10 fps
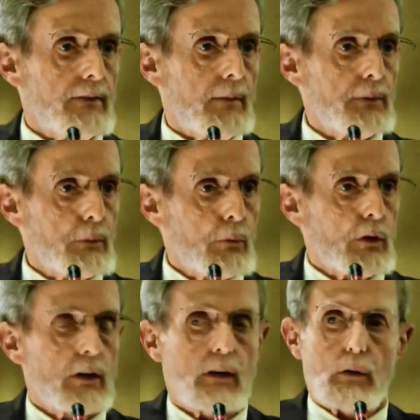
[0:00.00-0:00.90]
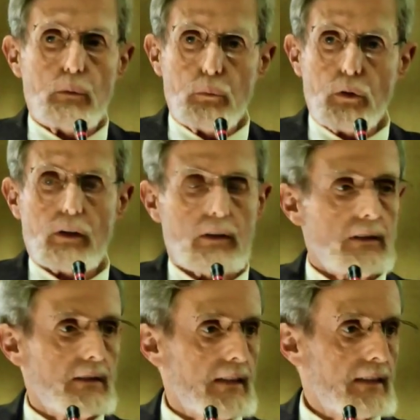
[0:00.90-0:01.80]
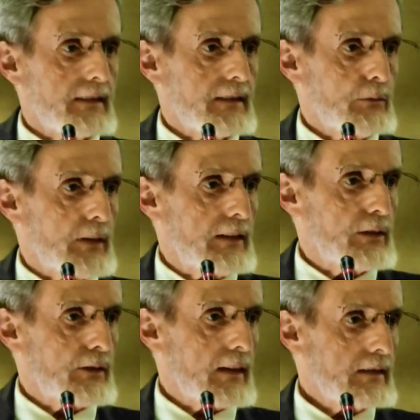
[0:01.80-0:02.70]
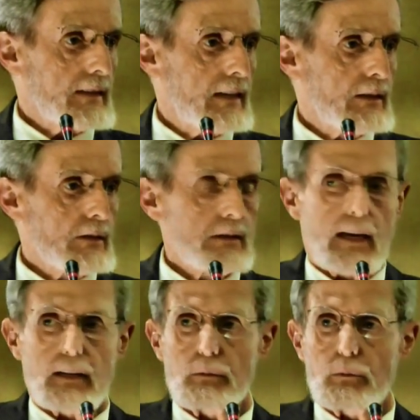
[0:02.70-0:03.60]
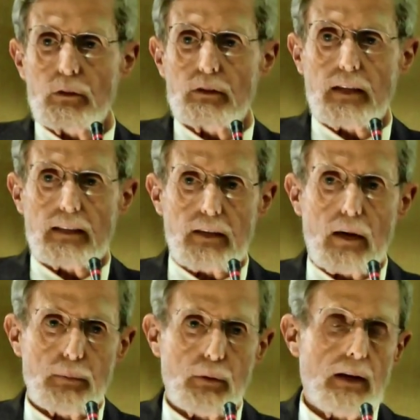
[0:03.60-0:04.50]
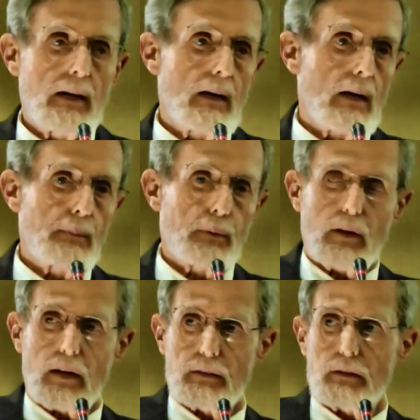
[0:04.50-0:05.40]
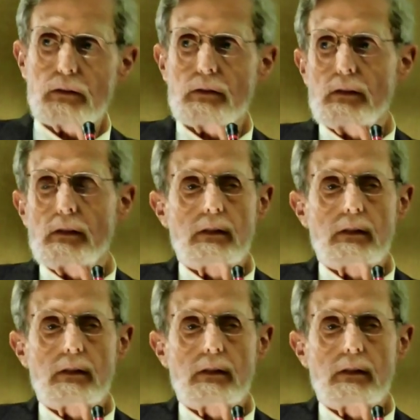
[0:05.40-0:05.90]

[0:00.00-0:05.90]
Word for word: From the work worked. That's the way you translate those Latin words ex opere operato.